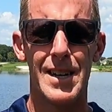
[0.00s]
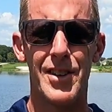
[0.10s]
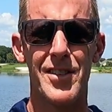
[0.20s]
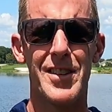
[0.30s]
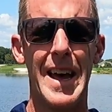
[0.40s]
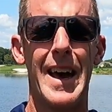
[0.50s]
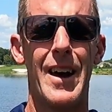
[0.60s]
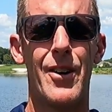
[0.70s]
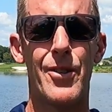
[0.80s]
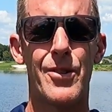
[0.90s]
just
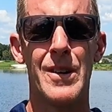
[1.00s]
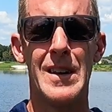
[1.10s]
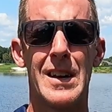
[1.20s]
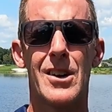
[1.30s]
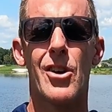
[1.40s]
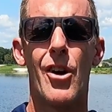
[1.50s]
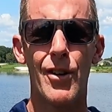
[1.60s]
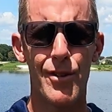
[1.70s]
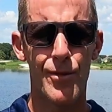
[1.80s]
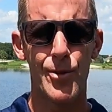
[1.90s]
how
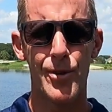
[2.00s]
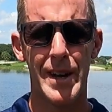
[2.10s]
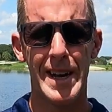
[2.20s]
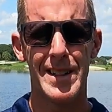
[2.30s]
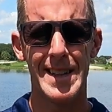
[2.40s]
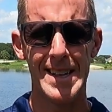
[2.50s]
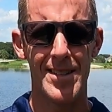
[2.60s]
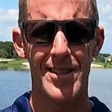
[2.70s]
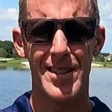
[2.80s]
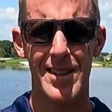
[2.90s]
Carnival at
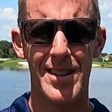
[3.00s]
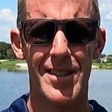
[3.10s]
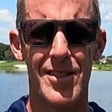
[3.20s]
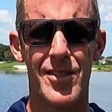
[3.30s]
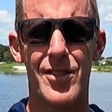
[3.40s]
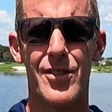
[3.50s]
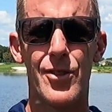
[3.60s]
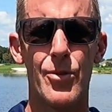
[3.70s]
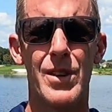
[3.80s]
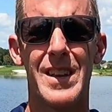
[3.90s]
least is
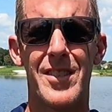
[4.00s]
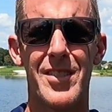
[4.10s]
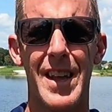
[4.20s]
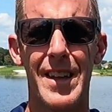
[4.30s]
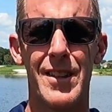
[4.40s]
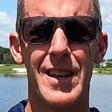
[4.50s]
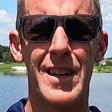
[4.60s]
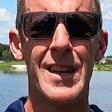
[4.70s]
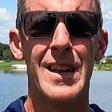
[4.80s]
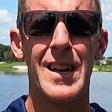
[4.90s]
doing
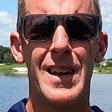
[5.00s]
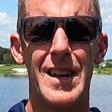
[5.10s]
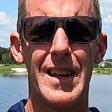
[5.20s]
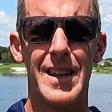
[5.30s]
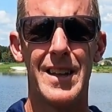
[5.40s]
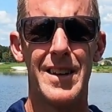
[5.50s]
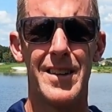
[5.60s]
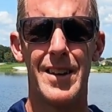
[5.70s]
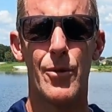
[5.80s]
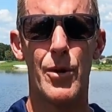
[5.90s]
sailing,
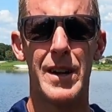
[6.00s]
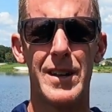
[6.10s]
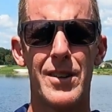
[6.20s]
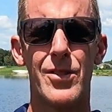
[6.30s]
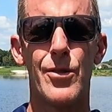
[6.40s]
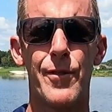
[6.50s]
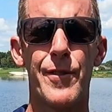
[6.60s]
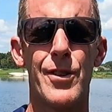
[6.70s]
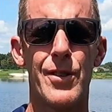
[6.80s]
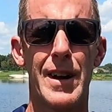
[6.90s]
and wanted to
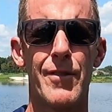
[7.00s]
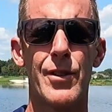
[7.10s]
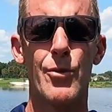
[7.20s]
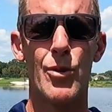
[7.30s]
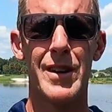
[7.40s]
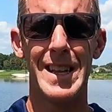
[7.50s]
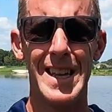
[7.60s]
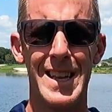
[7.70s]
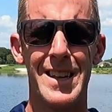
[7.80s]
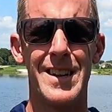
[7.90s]
fill everyone
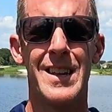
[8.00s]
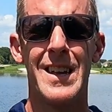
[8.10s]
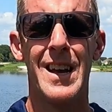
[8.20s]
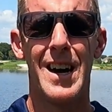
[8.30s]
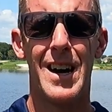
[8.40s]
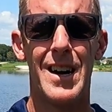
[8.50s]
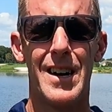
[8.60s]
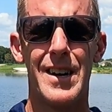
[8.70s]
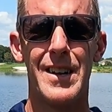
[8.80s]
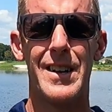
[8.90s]
in
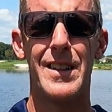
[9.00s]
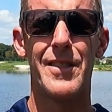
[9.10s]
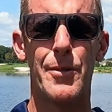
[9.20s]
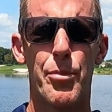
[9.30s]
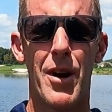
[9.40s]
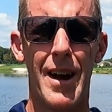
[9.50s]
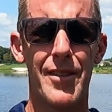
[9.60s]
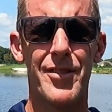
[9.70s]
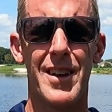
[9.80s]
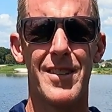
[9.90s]
on the
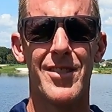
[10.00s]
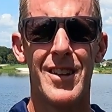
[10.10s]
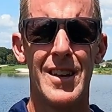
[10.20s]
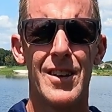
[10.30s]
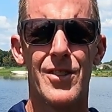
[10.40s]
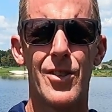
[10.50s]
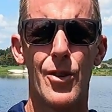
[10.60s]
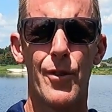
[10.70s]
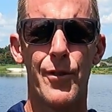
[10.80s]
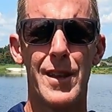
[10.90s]
process.
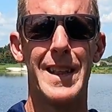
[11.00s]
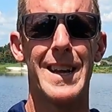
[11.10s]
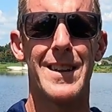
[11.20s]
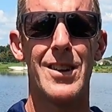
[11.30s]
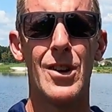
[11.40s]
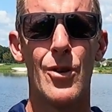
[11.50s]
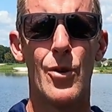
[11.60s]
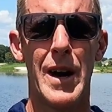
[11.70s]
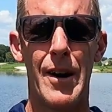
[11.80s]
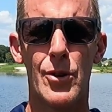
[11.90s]
So if you'd like to
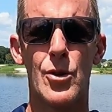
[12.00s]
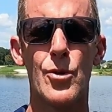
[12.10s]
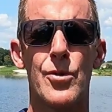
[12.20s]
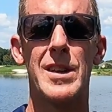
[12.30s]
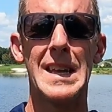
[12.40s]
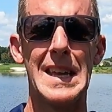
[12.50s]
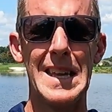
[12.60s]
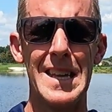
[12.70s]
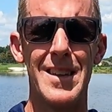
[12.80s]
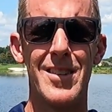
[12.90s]
know how
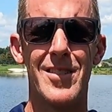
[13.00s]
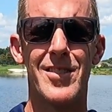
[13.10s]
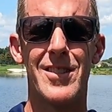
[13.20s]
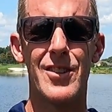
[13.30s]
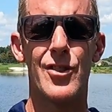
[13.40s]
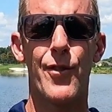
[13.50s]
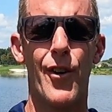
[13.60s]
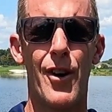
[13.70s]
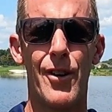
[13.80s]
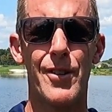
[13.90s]
cruising is this
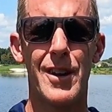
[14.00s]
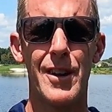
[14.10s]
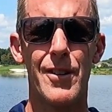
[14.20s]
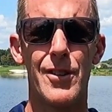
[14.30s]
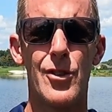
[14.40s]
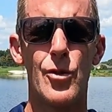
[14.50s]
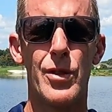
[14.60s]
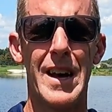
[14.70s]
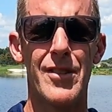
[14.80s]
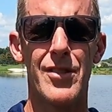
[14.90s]
fall here in
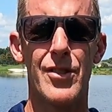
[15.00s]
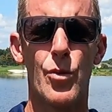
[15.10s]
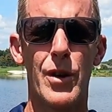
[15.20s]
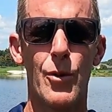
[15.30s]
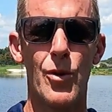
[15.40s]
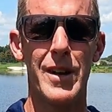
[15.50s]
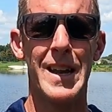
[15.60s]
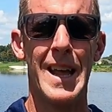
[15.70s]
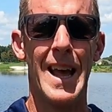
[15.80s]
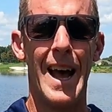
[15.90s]

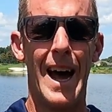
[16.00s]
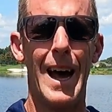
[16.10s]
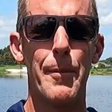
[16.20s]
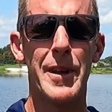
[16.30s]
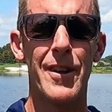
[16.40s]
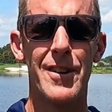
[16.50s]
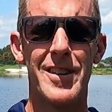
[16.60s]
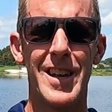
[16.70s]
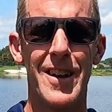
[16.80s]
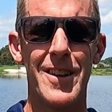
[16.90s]
2021, I'm here
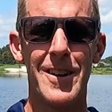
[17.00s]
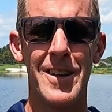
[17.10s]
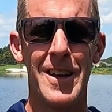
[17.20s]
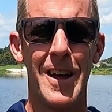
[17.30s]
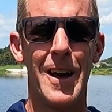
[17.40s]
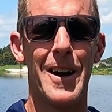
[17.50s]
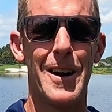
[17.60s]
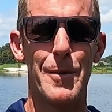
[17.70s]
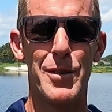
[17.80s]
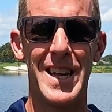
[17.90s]
to tell you
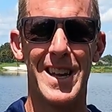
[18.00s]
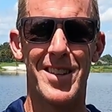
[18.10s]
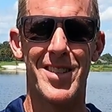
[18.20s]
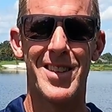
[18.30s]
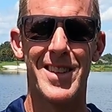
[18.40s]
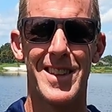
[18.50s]
up next.